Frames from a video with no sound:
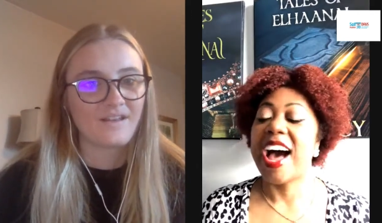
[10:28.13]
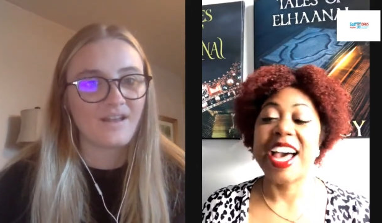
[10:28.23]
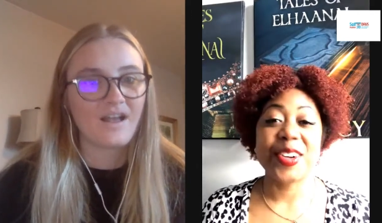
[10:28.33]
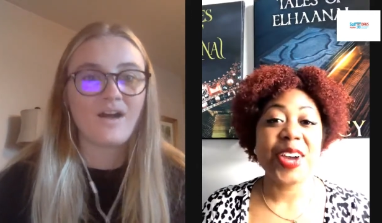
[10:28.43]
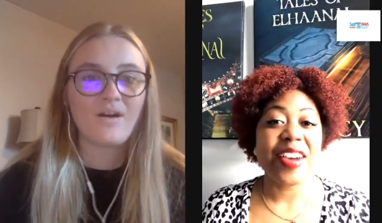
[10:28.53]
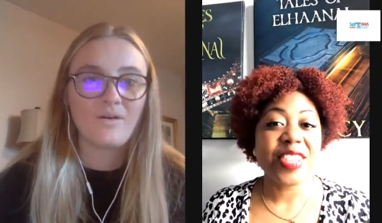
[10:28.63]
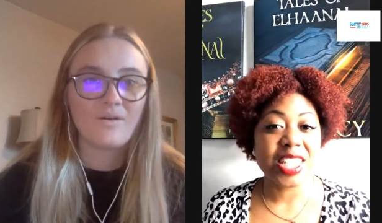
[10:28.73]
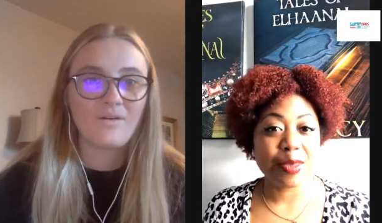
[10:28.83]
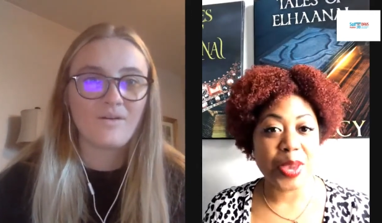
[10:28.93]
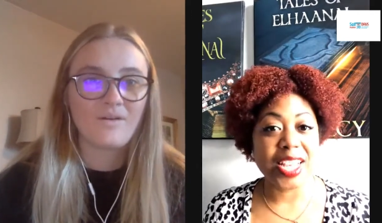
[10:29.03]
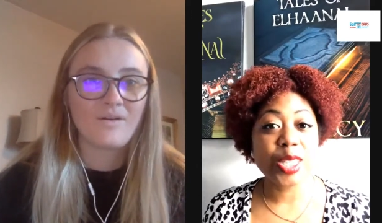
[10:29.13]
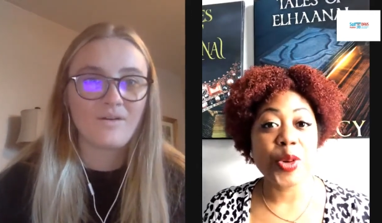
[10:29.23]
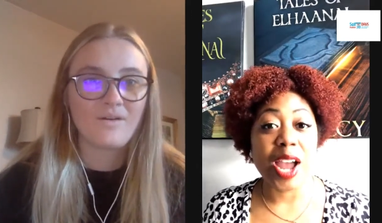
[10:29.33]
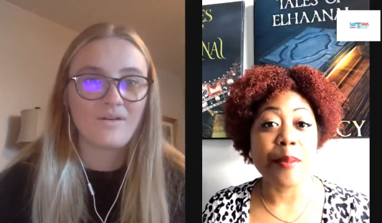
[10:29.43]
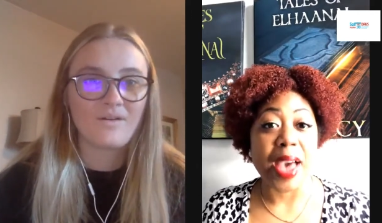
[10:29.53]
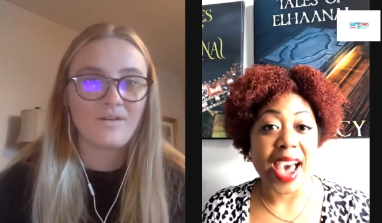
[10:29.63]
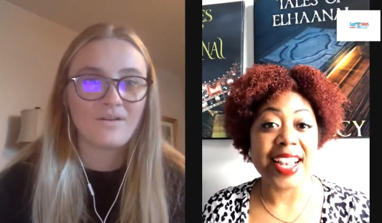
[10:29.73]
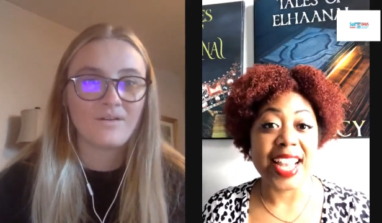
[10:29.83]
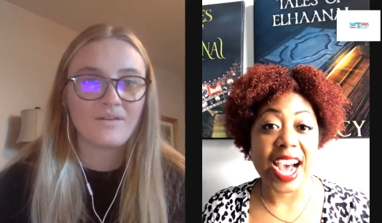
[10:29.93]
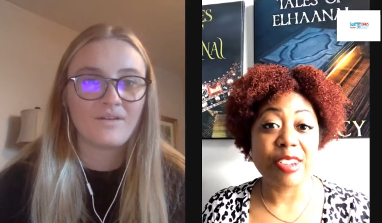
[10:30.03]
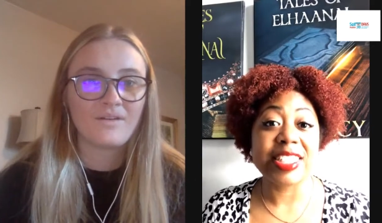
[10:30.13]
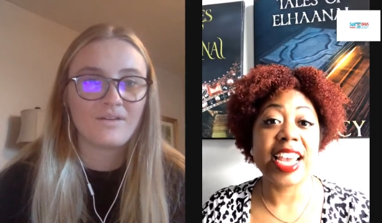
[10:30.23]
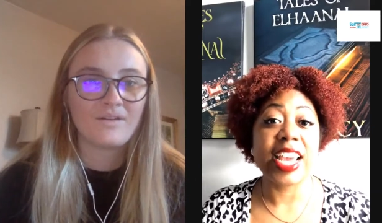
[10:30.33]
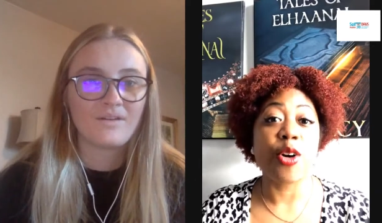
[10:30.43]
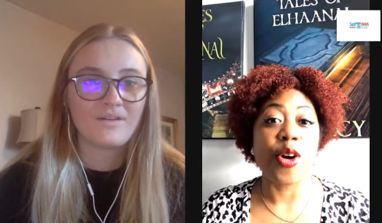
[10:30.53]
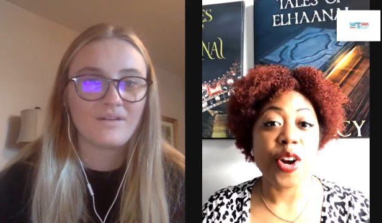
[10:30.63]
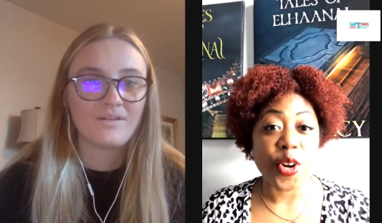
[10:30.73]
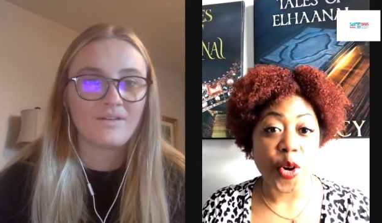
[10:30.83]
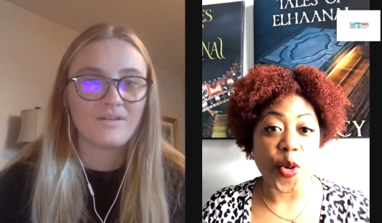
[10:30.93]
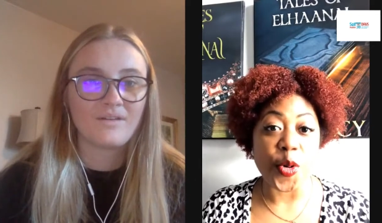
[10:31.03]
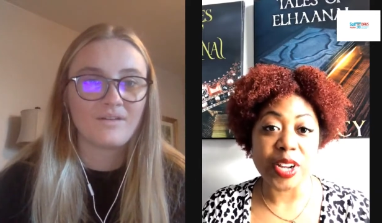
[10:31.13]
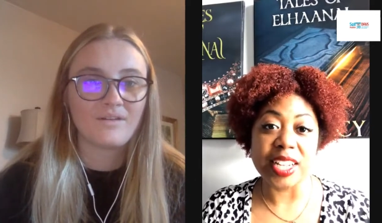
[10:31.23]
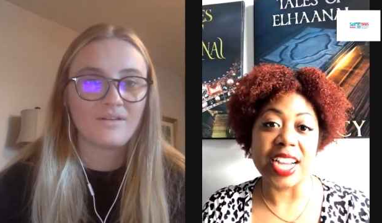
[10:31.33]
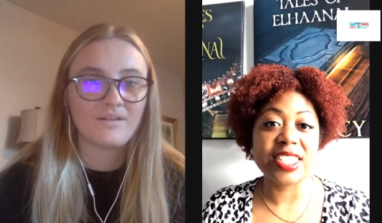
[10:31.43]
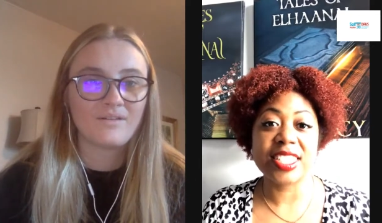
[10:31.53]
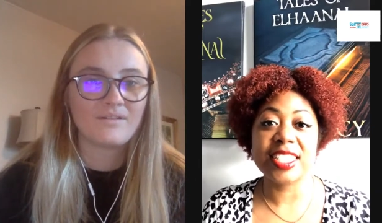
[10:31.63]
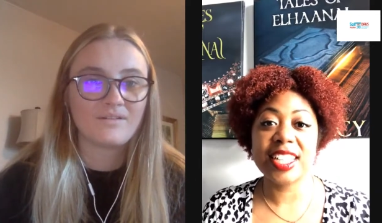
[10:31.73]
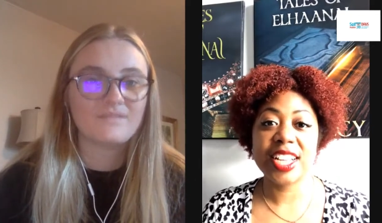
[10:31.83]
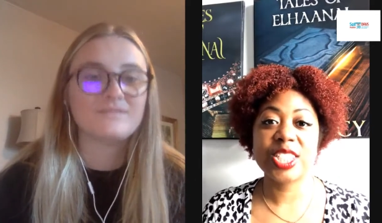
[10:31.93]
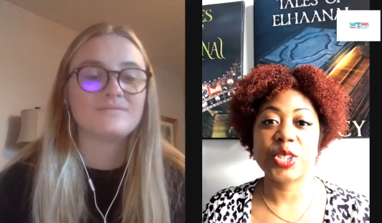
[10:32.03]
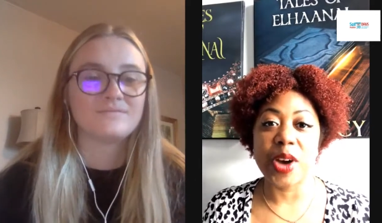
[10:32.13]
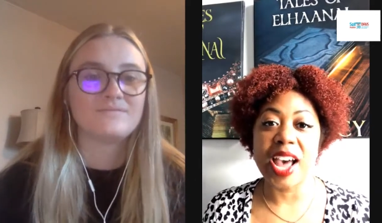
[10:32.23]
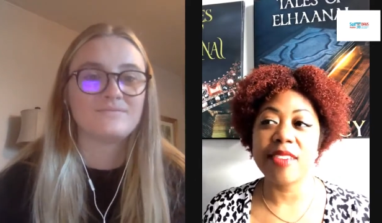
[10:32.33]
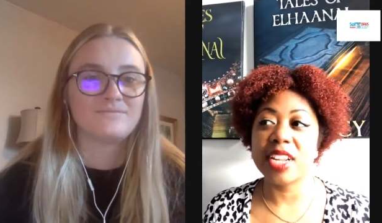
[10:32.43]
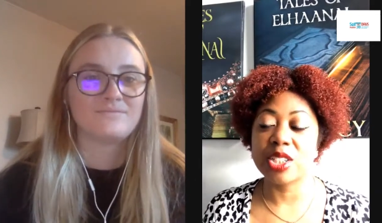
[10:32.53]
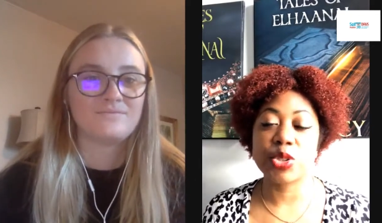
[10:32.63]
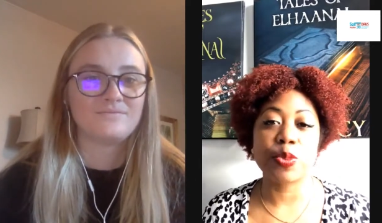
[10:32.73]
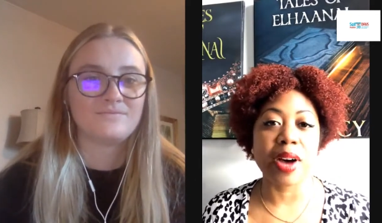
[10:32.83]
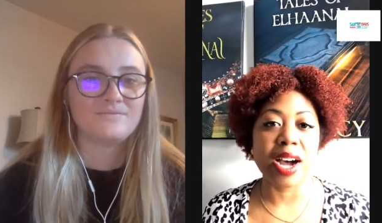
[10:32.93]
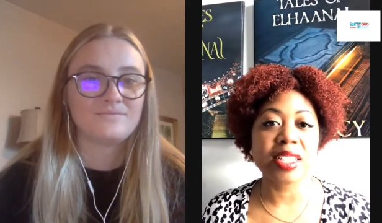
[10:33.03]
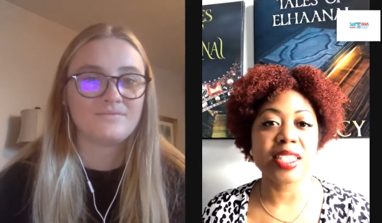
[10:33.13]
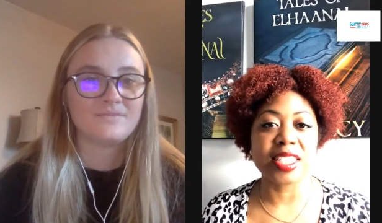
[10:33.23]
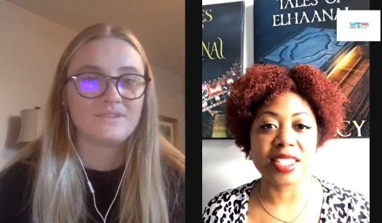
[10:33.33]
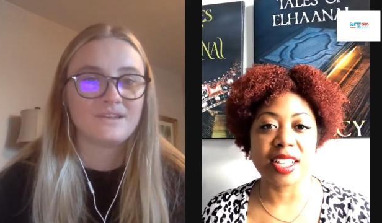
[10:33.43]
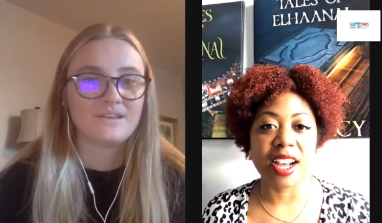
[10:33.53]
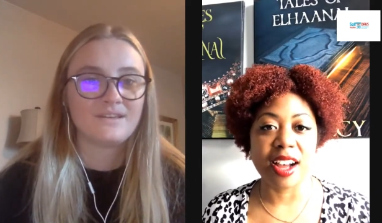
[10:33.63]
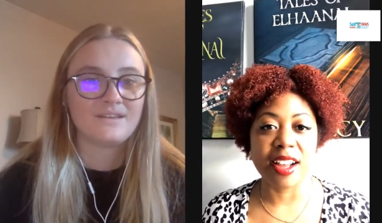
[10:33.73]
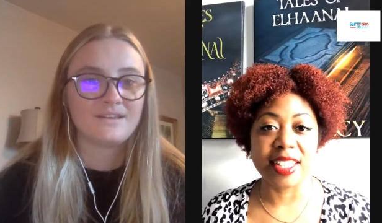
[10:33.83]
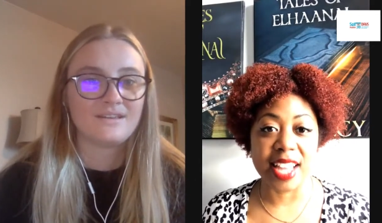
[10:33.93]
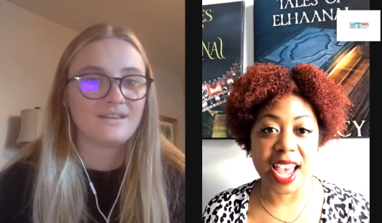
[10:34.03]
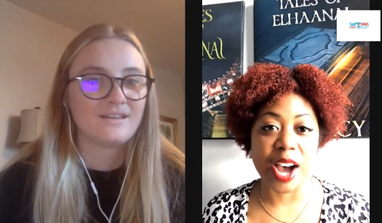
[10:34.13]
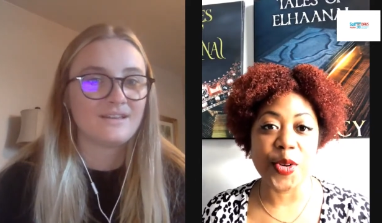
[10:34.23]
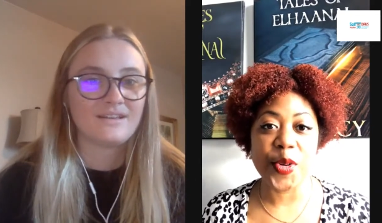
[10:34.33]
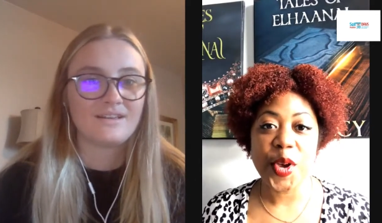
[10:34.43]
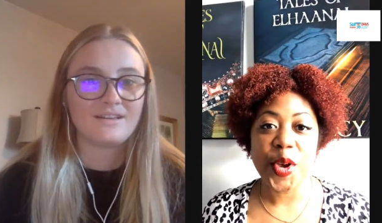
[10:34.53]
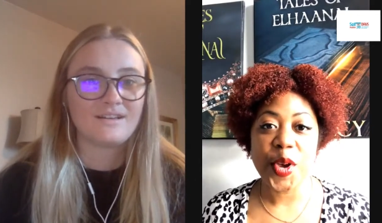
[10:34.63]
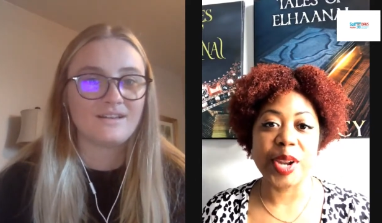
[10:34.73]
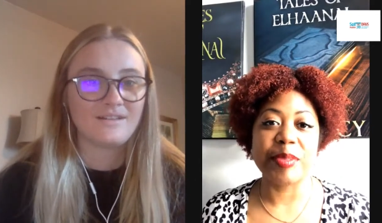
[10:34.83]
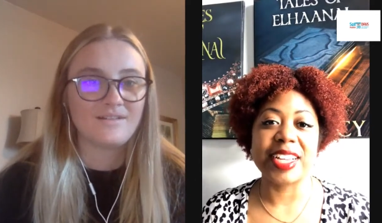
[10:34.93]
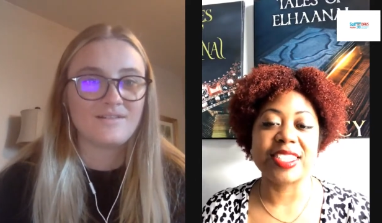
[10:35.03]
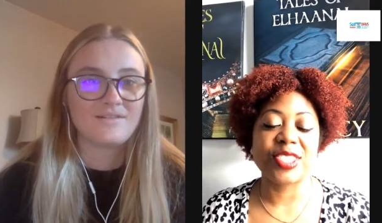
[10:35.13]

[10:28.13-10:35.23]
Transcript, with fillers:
Speaker 1: I don't have the space where I'm at now to take her whole collection. So I have like two boxes now, but I'm like